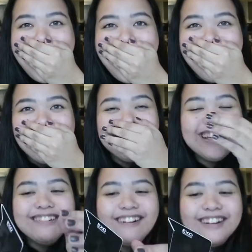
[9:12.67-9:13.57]
Oh
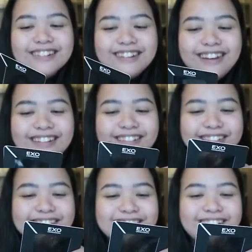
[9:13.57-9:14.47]
my gosh! I
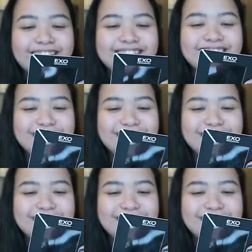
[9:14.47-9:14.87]
also got a